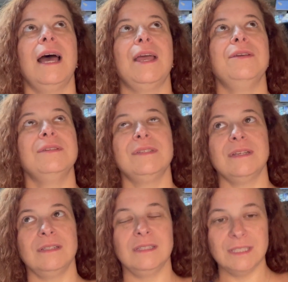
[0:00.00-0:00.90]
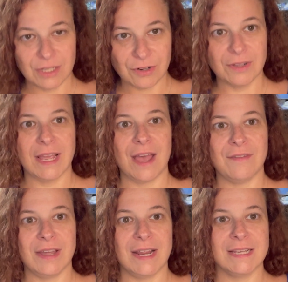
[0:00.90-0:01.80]
I used to literally have
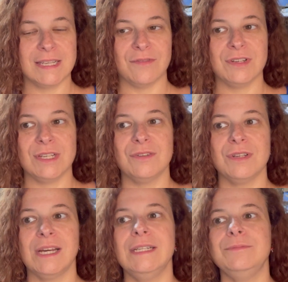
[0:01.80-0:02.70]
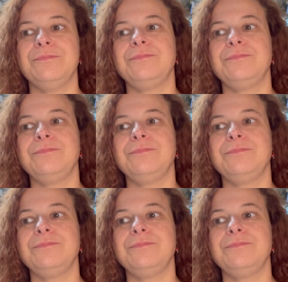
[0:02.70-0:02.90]
headaches every single day.